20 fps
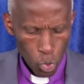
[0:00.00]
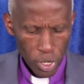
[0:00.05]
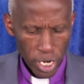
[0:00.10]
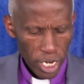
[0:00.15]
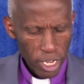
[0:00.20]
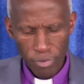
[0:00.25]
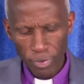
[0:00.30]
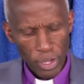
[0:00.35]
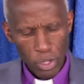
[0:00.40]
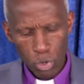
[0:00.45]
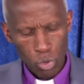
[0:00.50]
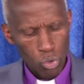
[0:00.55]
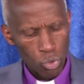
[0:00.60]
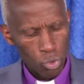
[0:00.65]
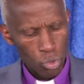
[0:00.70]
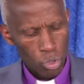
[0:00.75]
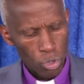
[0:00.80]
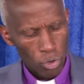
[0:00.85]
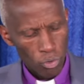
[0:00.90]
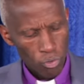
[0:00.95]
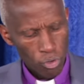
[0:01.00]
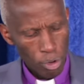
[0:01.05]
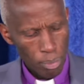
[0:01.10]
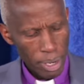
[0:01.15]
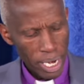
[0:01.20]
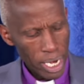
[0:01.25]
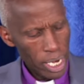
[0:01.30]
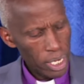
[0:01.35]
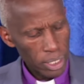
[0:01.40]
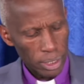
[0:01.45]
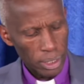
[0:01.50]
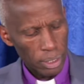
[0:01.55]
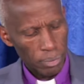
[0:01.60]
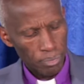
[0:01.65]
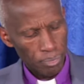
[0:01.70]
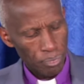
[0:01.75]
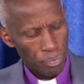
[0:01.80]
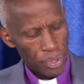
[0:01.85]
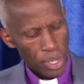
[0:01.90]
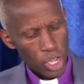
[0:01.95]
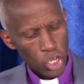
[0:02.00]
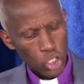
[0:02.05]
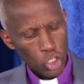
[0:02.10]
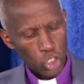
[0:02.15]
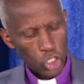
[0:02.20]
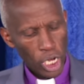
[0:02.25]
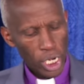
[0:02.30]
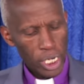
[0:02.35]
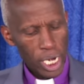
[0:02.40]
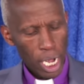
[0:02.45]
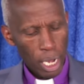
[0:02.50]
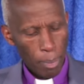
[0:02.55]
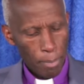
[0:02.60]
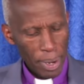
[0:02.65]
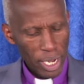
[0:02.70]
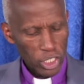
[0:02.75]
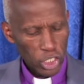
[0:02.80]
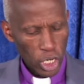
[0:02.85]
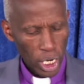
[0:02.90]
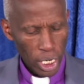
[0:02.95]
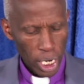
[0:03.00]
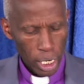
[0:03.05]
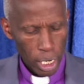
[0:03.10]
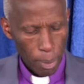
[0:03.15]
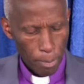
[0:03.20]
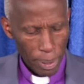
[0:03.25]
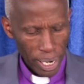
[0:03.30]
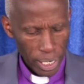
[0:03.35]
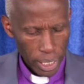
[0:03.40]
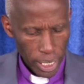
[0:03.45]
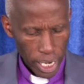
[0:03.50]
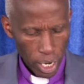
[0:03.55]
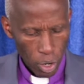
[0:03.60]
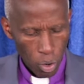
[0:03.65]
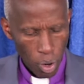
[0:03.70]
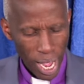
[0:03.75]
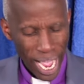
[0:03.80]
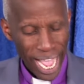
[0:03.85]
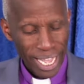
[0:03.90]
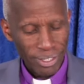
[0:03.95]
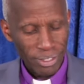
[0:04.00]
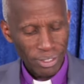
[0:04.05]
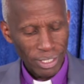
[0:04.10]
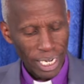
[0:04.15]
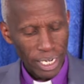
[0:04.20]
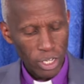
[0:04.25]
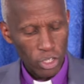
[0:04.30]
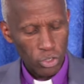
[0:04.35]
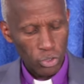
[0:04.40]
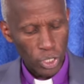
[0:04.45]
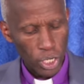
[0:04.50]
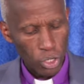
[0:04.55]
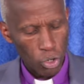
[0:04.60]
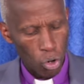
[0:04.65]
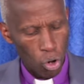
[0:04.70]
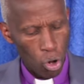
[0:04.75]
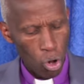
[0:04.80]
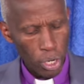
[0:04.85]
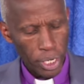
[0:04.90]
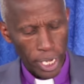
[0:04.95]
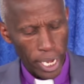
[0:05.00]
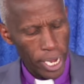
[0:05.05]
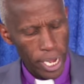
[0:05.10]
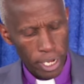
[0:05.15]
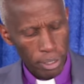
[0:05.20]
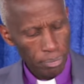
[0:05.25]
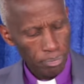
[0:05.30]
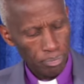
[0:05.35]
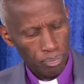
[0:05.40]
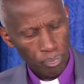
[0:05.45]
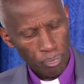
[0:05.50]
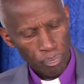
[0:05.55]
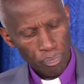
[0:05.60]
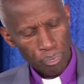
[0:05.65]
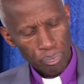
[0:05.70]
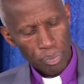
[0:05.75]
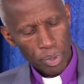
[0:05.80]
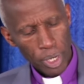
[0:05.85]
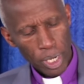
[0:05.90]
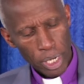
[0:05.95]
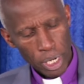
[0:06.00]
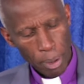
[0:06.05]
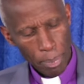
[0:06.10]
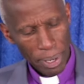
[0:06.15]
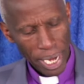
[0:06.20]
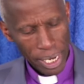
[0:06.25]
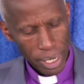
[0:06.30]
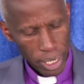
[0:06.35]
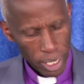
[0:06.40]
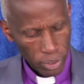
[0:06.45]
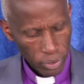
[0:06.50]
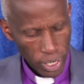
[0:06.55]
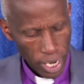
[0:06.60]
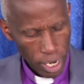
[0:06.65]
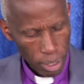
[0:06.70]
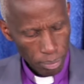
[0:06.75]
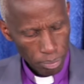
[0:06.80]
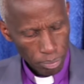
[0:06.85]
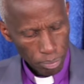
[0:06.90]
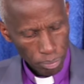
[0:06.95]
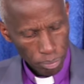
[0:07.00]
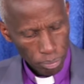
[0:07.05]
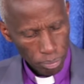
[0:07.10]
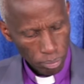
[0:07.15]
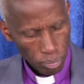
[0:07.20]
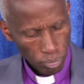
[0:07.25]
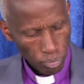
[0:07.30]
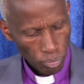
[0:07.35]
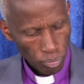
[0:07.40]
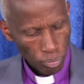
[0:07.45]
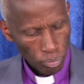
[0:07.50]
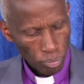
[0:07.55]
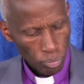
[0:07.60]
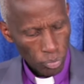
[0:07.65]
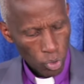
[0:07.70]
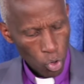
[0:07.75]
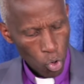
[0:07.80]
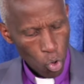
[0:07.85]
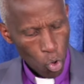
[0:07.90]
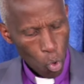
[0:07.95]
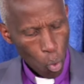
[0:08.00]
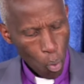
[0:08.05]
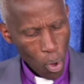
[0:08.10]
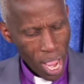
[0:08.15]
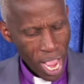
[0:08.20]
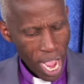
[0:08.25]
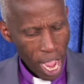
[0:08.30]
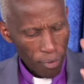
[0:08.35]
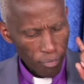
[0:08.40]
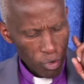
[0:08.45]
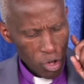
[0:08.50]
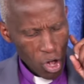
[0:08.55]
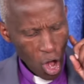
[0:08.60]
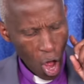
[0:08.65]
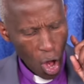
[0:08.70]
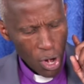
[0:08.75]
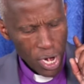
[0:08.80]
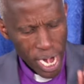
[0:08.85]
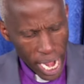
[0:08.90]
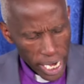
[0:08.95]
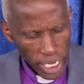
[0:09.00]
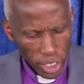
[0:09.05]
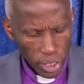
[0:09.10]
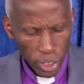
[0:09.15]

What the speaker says: who will deliver you from my hands? Shadrach, Meshach, and Abednego answered and said, O king, Nebuchadnezzar, we have no